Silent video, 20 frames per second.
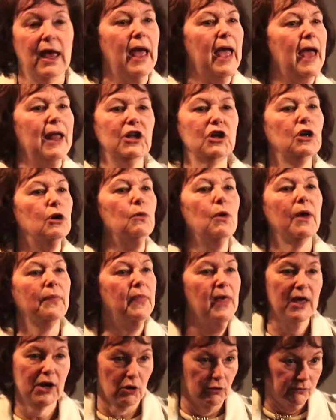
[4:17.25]
And you don't want
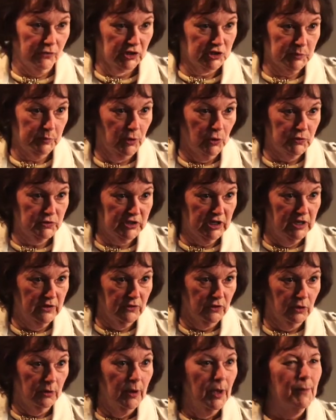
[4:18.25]
that overexposed
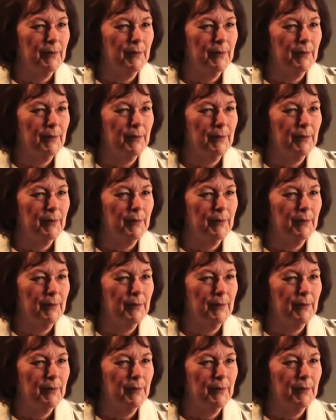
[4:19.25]
either,